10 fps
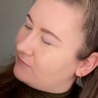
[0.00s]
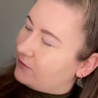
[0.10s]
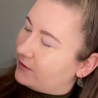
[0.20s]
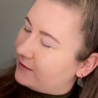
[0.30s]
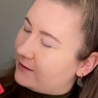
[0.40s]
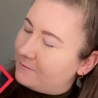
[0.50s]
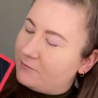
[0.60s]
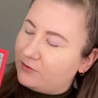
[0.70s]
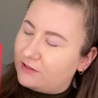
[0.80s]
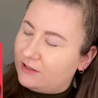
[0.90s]
got a
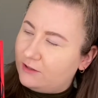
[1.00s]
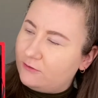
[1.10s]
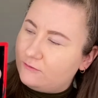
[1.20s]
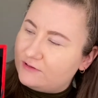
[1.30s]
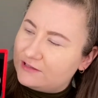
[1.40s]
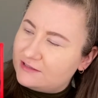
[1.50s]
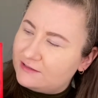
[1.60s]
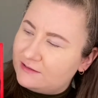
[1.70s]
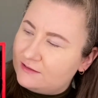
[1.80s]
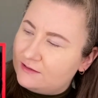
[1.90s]
couple cute
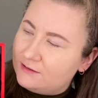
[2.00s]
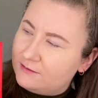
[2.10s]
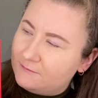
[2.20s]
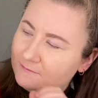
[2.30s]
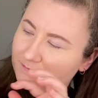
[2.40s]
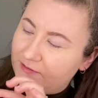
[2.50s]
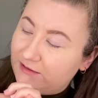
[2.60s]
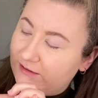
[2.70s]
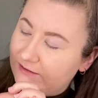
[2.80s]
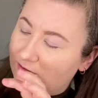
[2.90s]

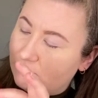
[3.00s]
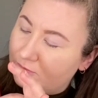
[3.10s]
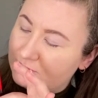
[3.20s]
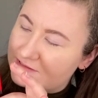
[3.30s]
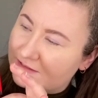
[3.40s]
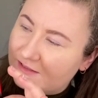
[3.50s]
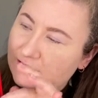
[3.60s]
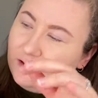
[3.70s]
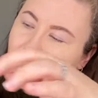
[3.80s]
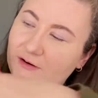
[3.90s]
pinky tones
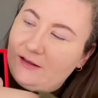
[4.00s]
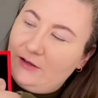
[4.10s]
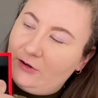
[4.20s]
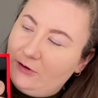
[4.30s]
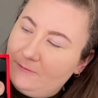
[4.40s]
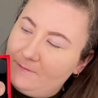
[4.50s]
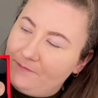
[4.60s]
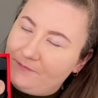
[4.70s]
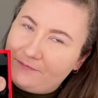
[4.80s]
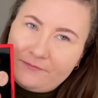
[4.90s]
here and here.
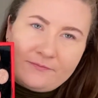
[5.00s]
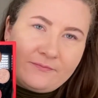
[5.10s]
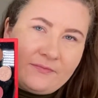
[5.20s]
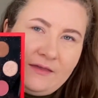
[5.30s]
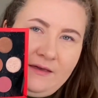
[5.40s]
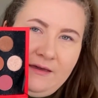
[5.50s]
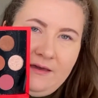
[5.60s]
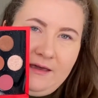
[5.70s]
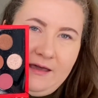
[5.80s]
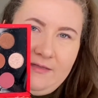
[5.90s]

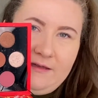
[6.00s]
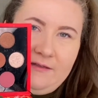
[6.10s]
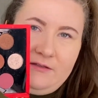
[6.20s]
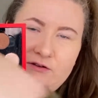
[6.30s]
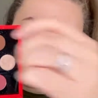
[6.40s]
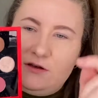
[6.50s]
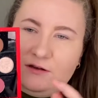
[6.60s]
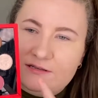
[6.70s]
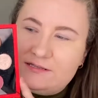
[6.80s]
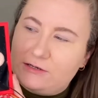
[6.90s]
And then there's
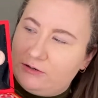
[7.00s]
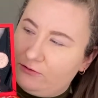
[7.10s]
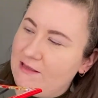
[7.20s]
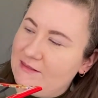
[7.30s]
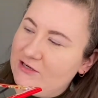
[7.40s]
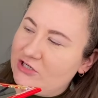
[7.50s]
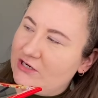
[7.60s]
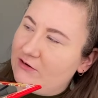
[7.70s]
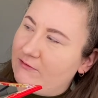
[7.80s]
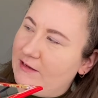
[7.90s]
also this
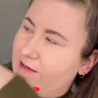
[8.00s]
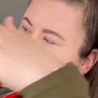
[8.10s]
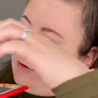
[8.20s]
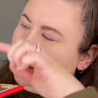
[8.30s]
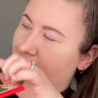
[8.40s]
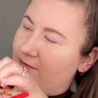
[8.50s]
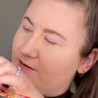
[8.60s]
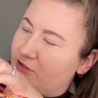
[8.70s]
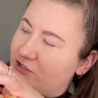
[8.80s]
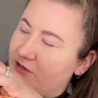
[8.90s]
shade right here and
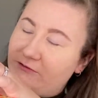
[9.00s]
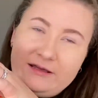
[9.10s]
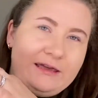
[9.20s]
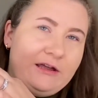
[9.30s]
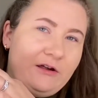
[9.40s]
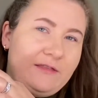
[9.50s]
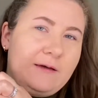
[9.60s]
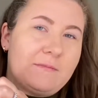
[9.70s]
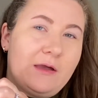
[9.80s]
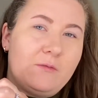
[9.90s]
this shade right here that
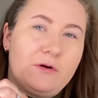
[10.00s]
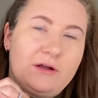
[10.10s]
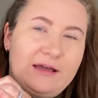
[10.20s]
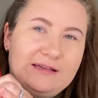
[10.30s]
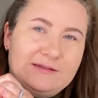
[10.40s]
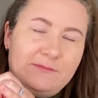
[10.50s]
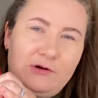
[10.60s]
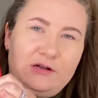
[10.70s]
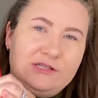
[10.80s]
might work as a bronzer.